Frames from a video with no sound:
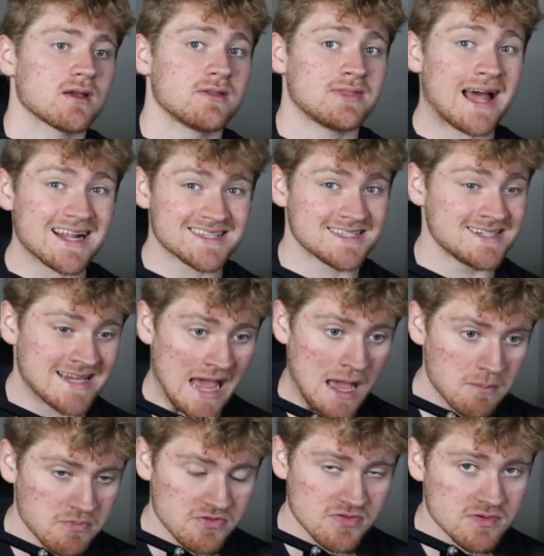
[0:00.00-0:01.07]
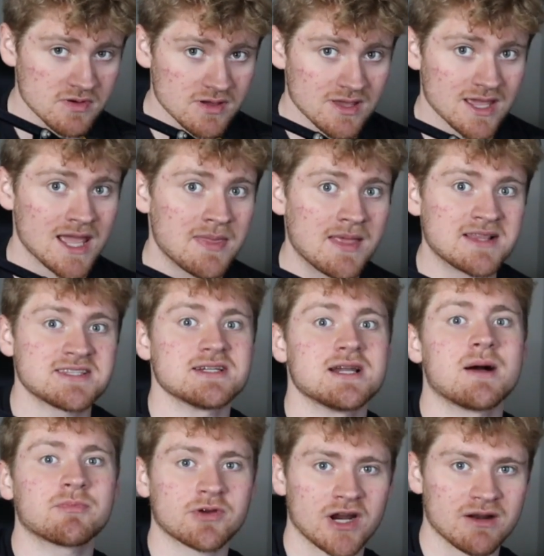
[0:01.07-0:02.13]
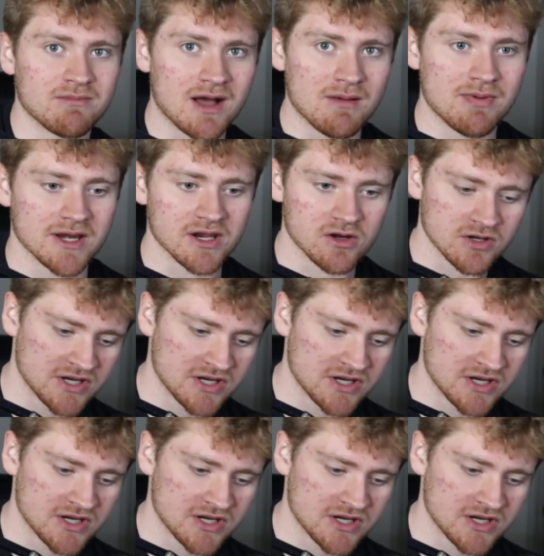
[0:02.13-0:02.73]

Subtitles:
That's depth, and that's an upgrade in my opinion.